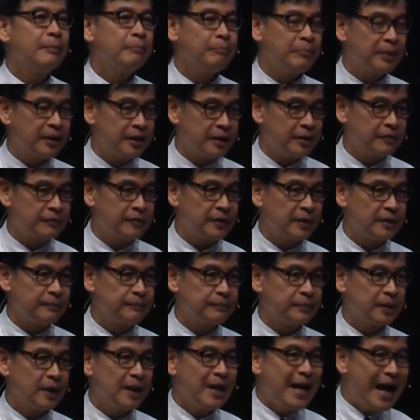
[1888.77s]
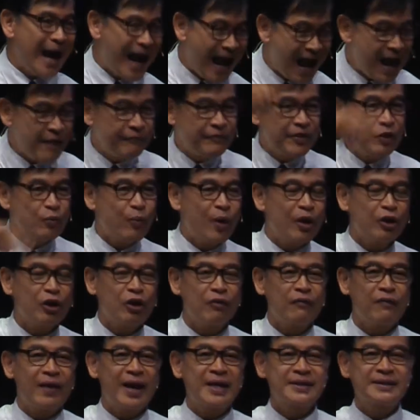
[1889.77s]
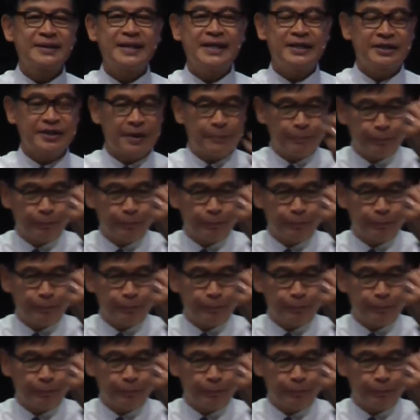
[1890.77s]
believer. Every one of us is a